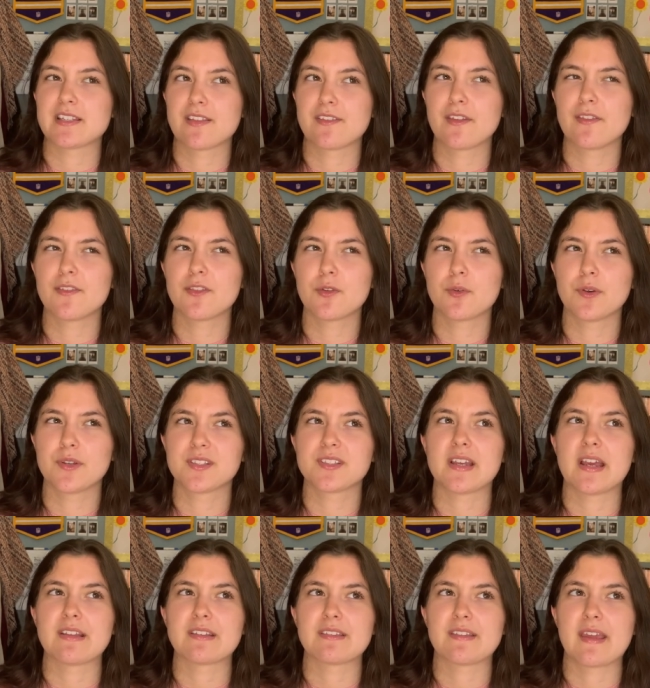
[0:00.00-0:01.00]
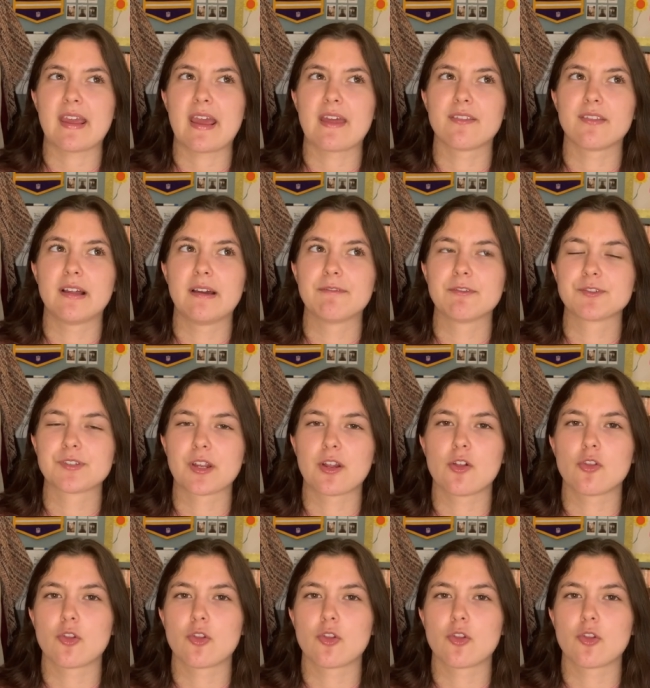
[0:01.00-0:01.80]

I think the only size that they had left was like a